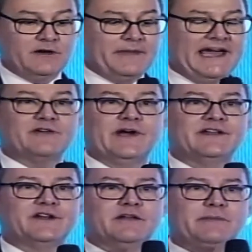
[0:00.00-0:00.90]
background
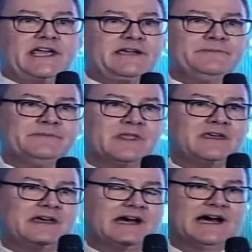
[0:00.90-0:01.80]
on me.
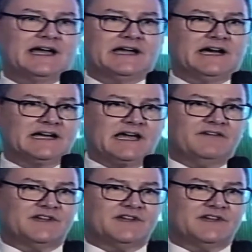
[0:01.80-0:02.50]
I have